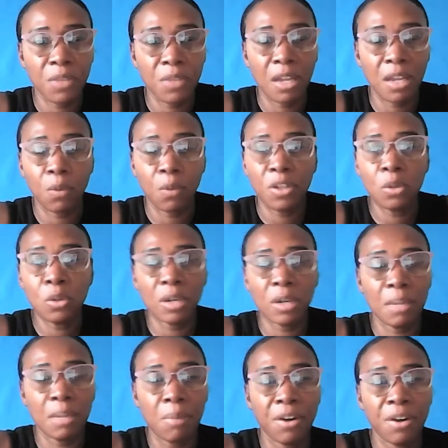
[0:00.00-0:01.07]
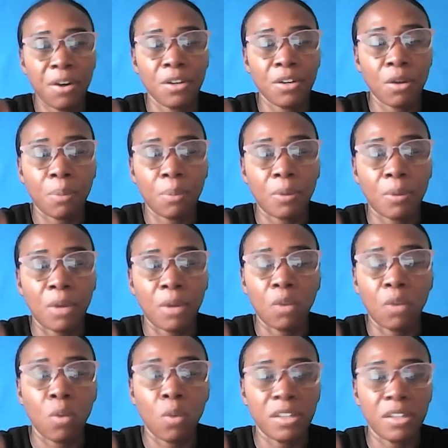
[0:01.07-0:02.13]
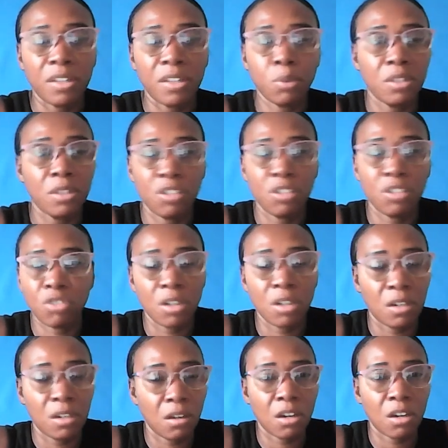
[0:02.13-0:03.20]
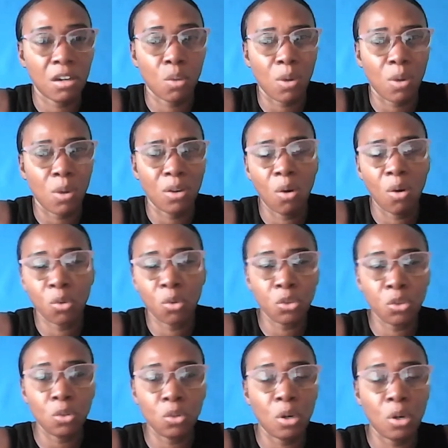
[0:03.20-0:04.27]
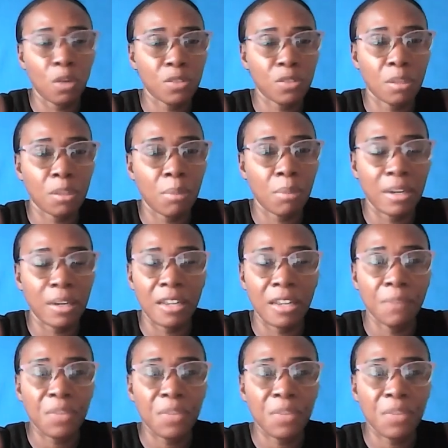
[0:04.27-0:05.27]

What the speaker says: And when you look at married couple and one is pulling the trigger on the other one, how could you love somebody